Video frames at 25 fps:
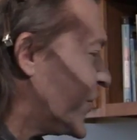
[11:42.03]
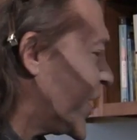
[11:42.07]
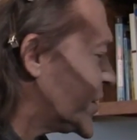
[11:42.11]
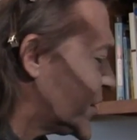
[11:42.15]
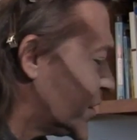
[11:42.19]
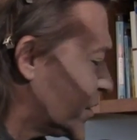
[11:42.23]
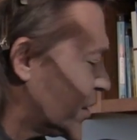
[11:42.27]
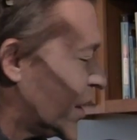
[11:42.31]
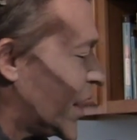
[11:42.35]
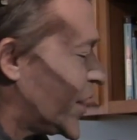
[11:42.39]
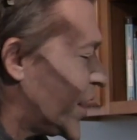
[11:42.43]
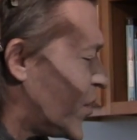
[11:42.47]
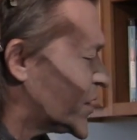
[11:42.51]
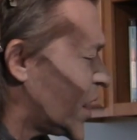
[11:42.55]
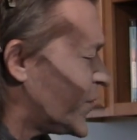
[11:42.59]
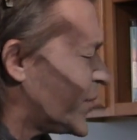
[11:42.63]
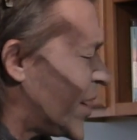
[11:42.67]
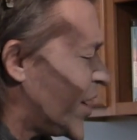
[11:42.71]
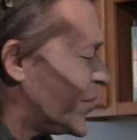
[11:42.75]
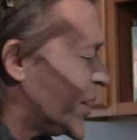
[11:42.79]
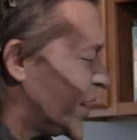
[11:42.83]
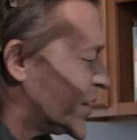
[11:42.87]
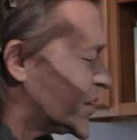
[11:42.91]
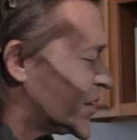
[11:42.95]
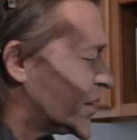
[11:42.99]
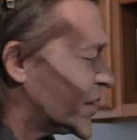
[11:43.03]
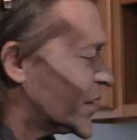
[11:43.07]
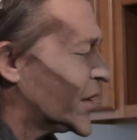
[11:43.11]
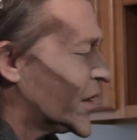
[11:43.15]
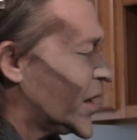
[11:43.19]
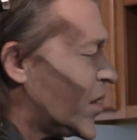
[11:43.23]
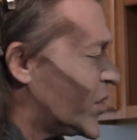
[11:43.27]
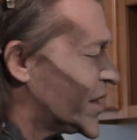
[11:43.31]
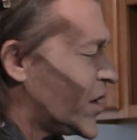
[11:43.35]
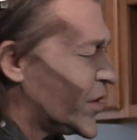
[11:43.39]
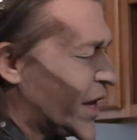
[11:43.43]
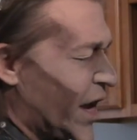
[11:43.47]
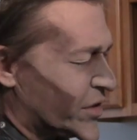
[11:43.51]
Yeah, you get up at one
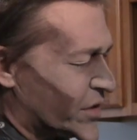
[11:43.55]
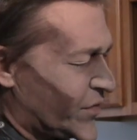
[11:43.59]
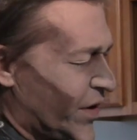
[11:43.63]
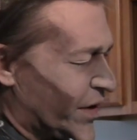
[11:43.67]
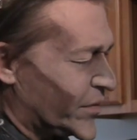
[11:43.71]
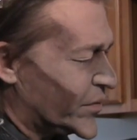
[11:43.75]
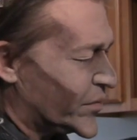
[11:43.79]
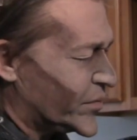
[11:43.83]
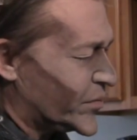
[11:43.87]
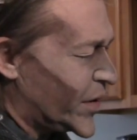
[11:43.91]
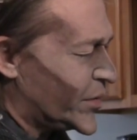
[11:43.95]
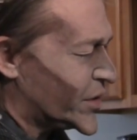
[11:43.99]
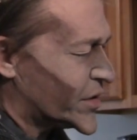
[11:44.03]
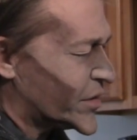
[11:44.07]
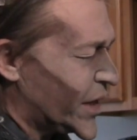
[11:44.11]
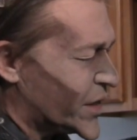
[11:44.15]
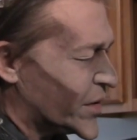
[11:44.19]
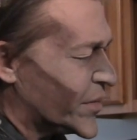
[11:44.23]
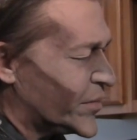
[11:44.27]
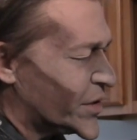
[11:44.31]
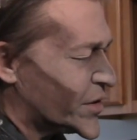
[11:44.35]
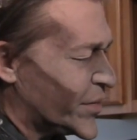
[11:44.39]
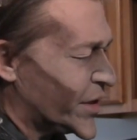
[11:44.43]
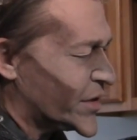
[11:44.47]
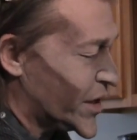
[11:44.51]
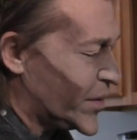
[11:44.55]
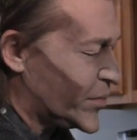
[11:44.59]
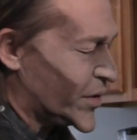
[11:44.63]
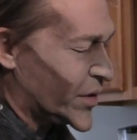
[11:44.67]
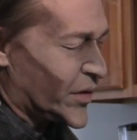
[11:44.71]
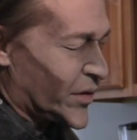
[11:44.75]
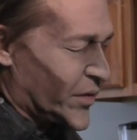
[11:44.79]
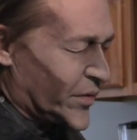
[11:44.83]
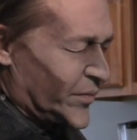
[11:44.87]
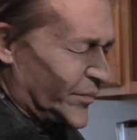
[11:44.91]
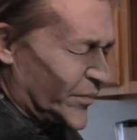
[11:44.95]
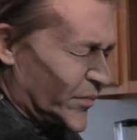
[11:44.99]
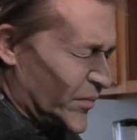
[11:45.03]
moment. I think you get something
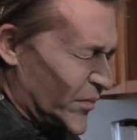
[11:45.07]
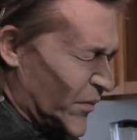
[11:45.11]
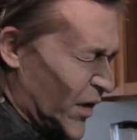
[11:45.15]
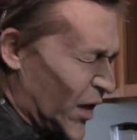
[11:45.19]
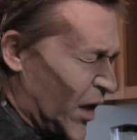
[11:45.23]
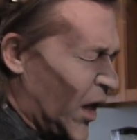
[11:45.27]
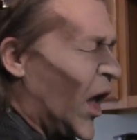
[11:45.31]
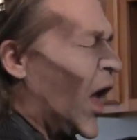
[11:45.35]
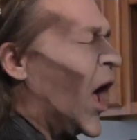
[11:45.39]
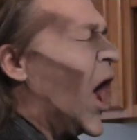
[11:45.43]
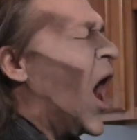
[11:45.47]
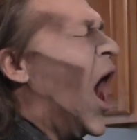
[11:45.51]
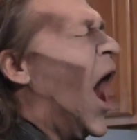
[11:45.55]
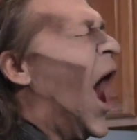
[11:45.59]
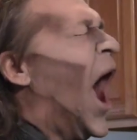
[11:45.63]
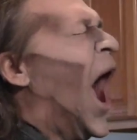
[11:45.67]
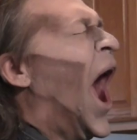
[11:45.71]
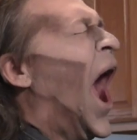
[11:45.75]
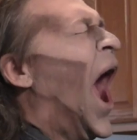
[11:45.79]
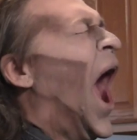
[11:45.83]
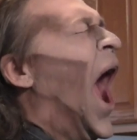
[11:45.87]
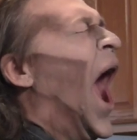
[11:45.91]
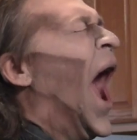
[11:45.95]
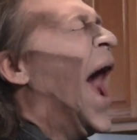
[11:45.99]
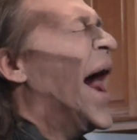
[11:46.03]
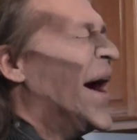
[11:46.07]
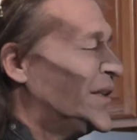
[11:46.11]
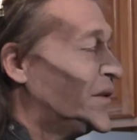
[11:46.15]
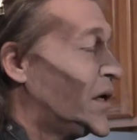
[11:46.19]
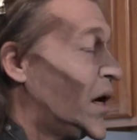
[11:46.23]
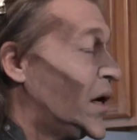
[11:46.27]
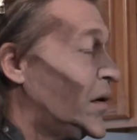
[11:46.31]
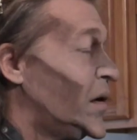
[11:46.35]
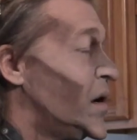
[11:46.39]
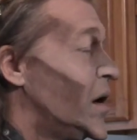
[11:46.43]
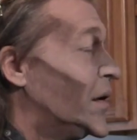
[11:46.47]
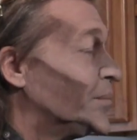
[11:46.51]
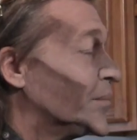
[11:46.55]
to eat because then you start
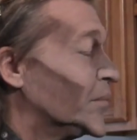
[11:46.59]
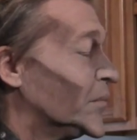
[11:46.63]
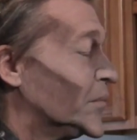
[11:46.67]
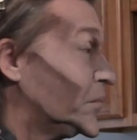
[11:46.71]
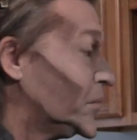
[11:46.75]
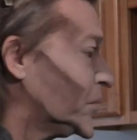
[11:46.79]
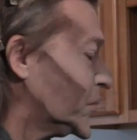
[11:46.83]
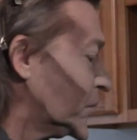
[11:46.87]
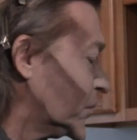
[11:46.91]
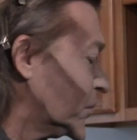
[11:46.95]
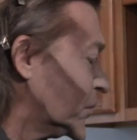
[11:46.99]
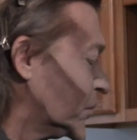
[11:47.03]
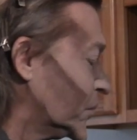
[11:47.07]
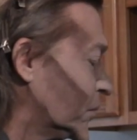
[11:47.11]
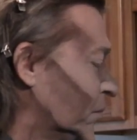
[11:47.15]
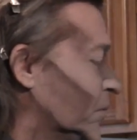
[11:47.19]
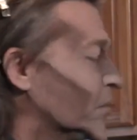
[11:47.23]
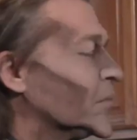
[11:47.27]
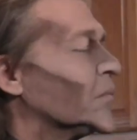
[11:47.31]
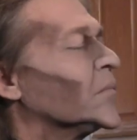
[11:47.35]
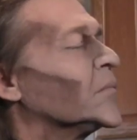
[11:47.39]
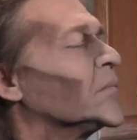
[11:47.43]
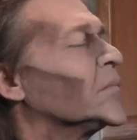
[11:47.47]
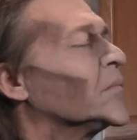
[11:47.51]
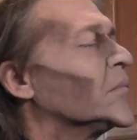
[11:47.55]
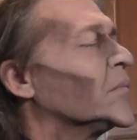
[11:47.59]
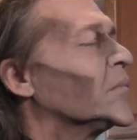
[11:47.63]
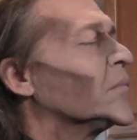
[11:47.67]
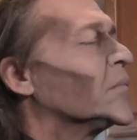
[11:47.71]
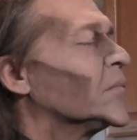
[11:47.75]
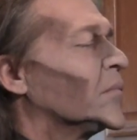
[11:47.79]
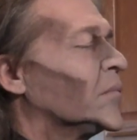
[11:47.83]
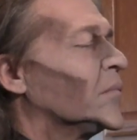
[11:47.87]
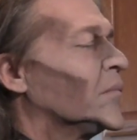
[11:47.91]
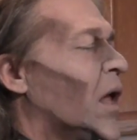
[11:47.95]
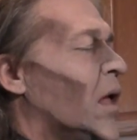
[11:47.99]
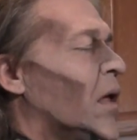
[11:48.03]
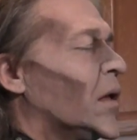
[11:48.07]
seeing you're cleaning your
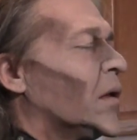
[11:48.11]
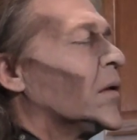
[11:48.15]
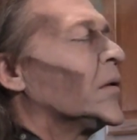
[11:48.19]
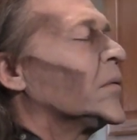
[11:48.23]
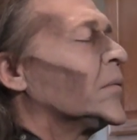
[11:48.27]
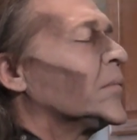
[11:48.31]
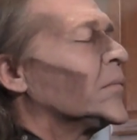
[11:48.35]
teeth.